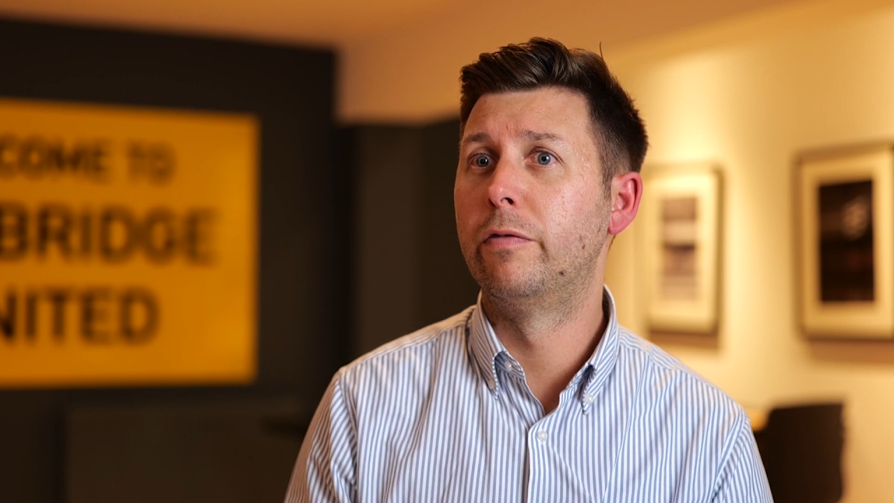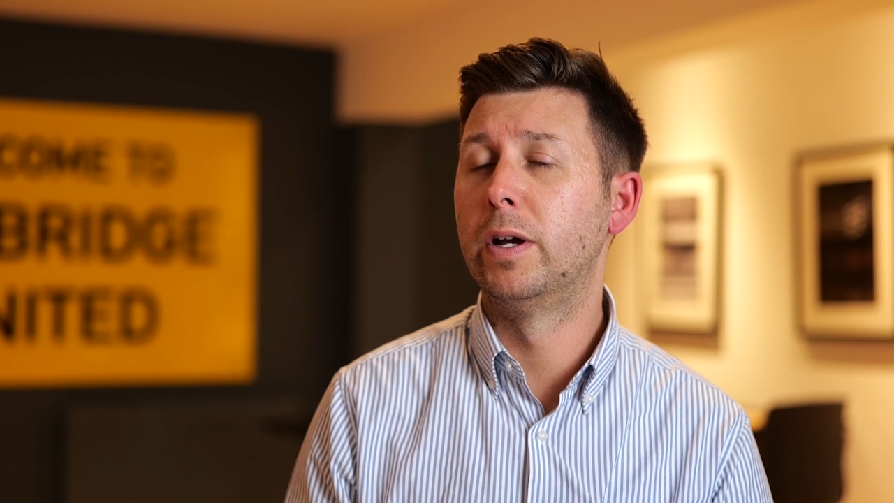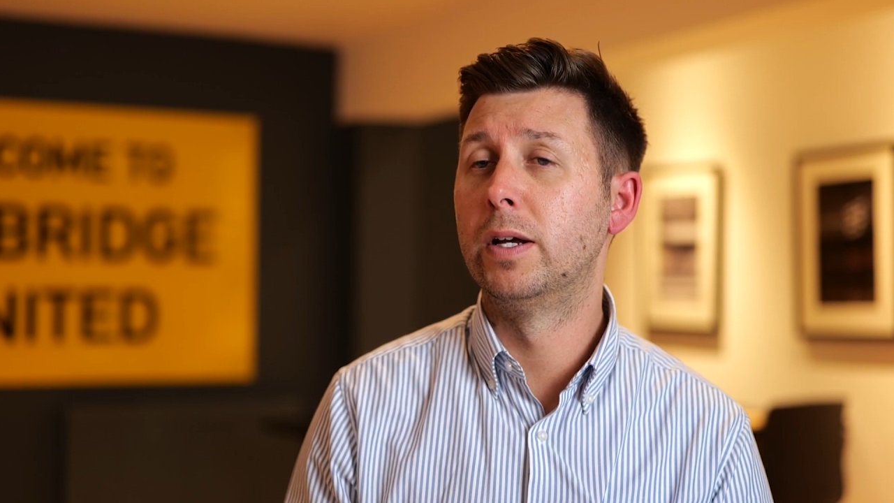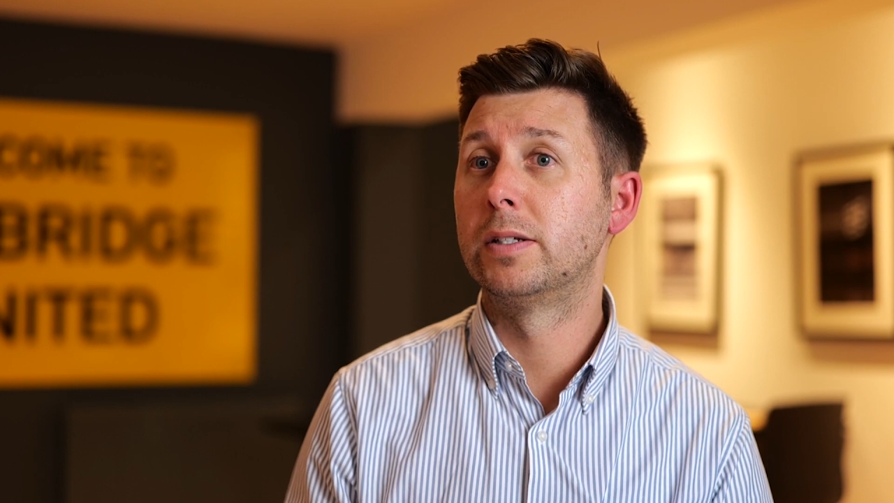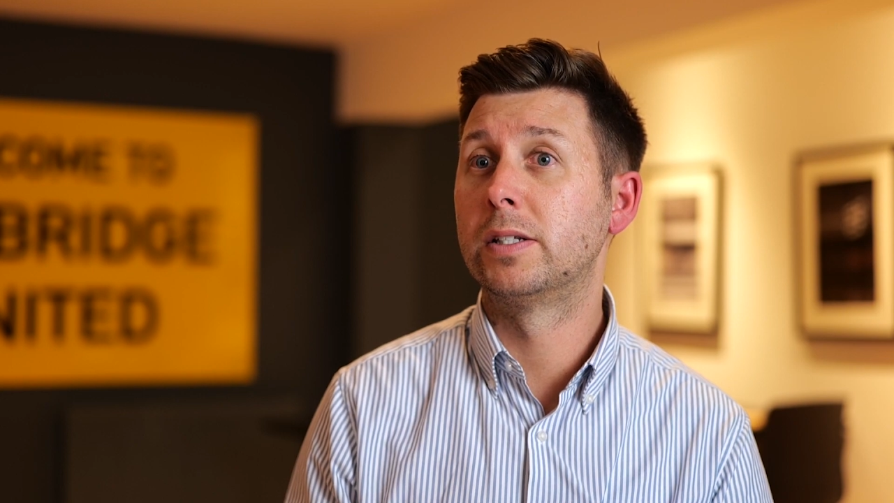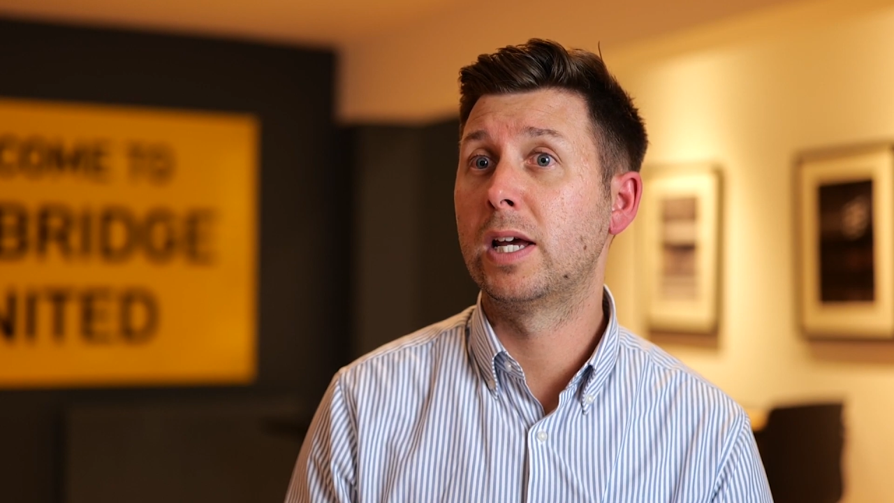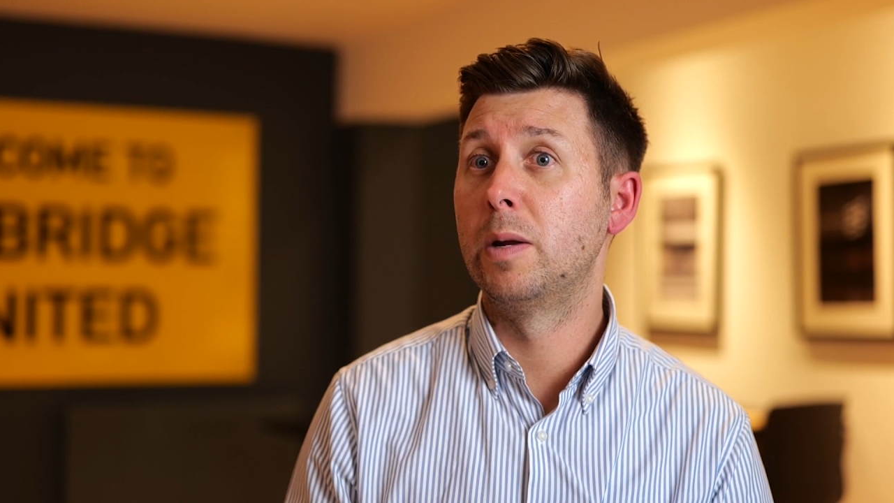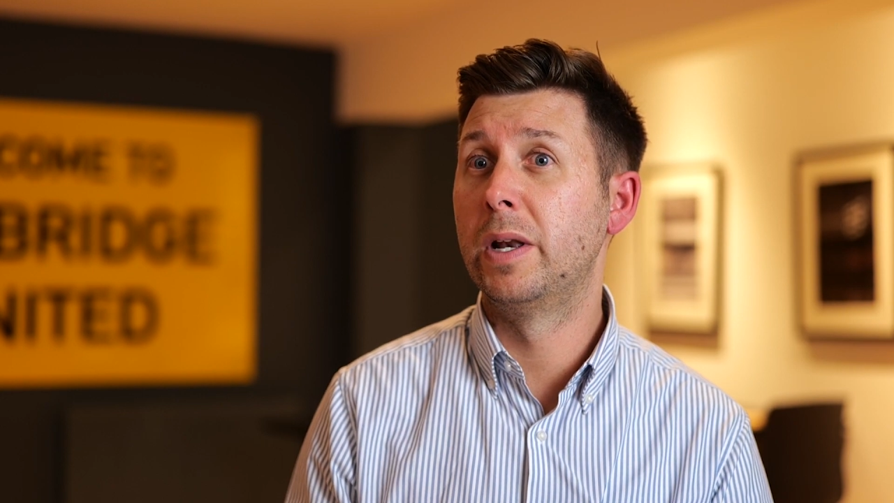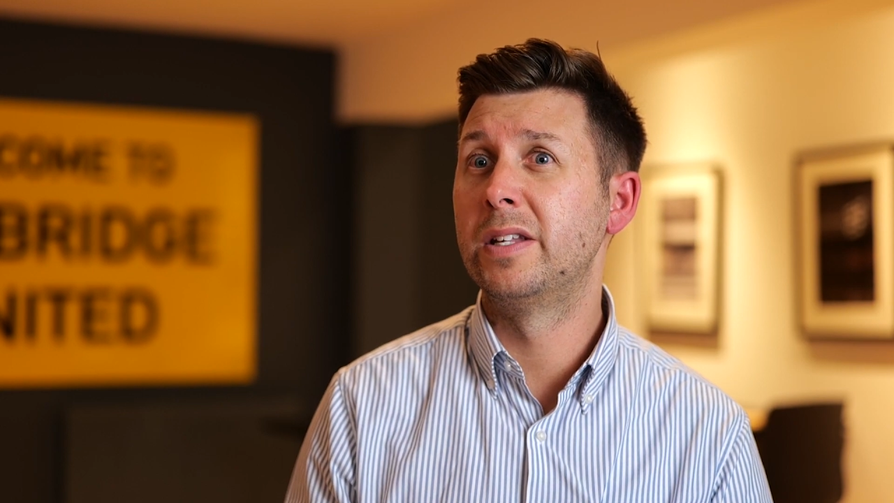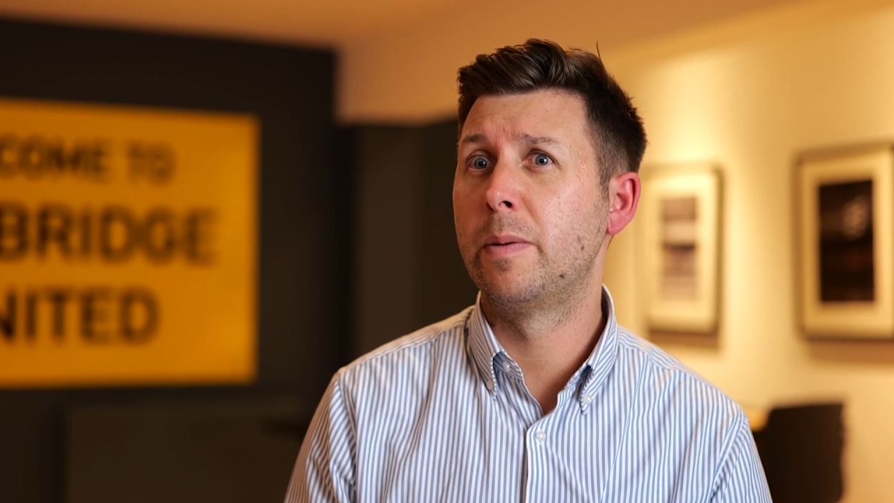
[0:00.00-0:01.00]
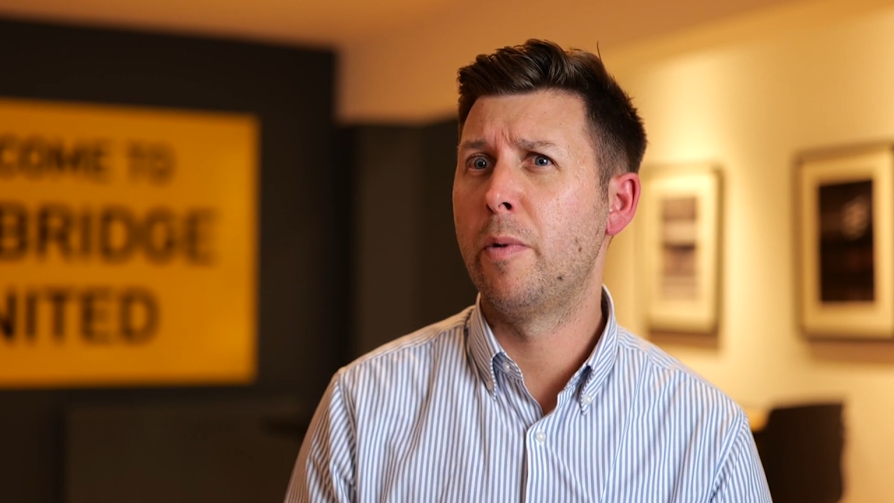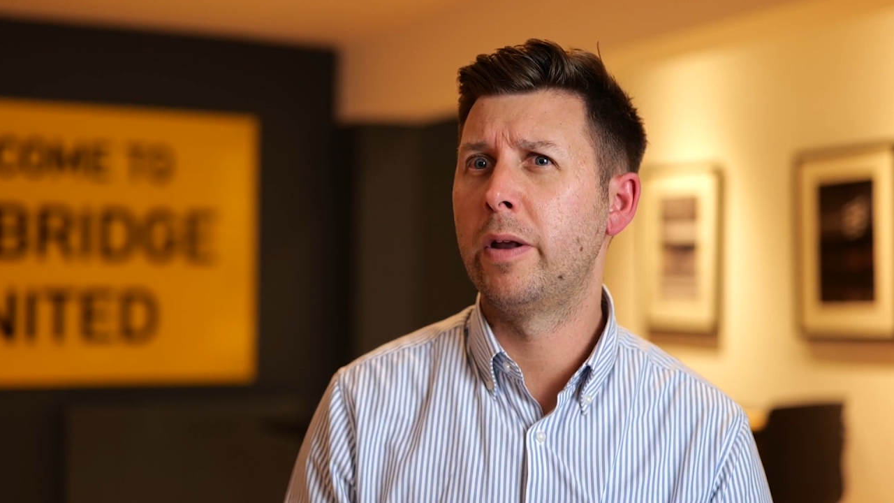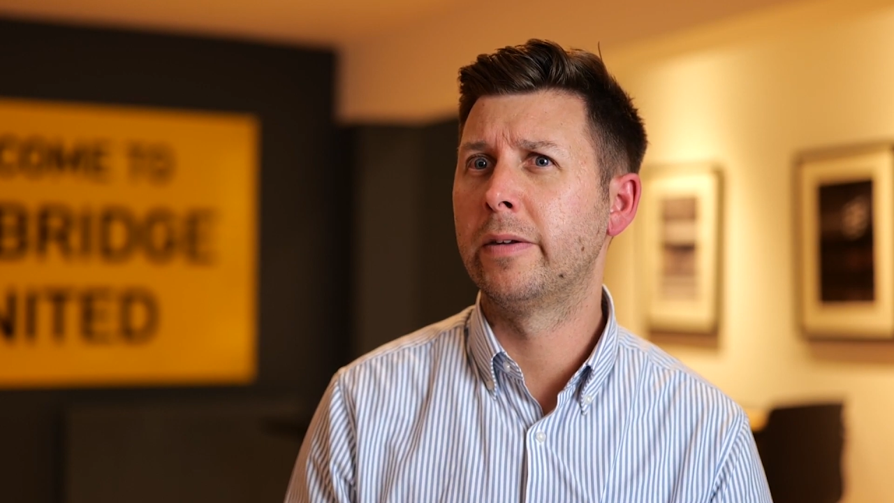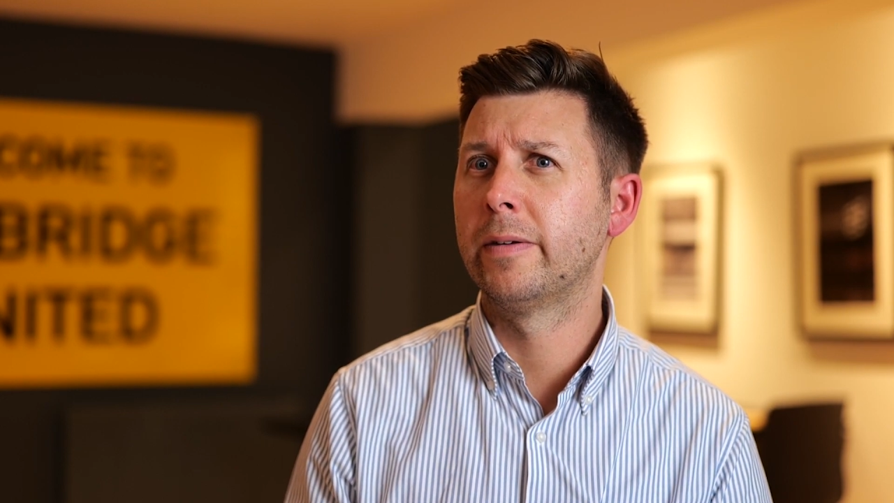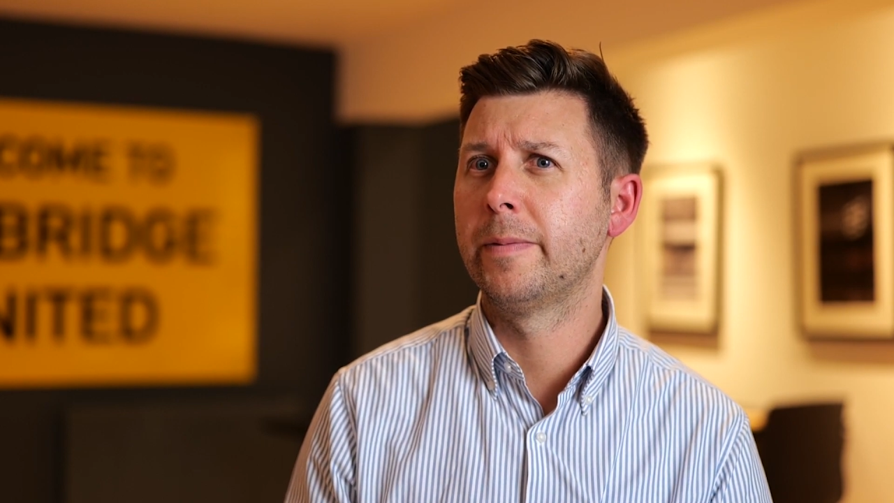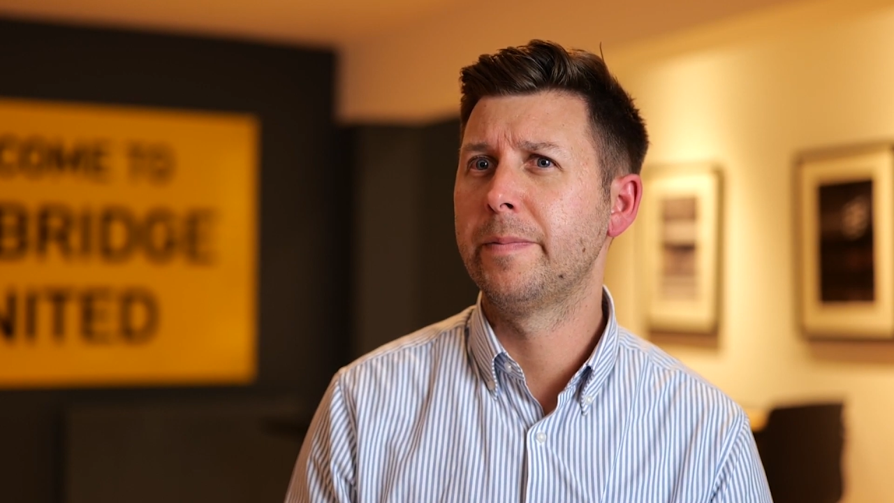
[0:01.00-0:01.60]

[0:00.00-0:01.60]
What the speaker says: sustainability in mind.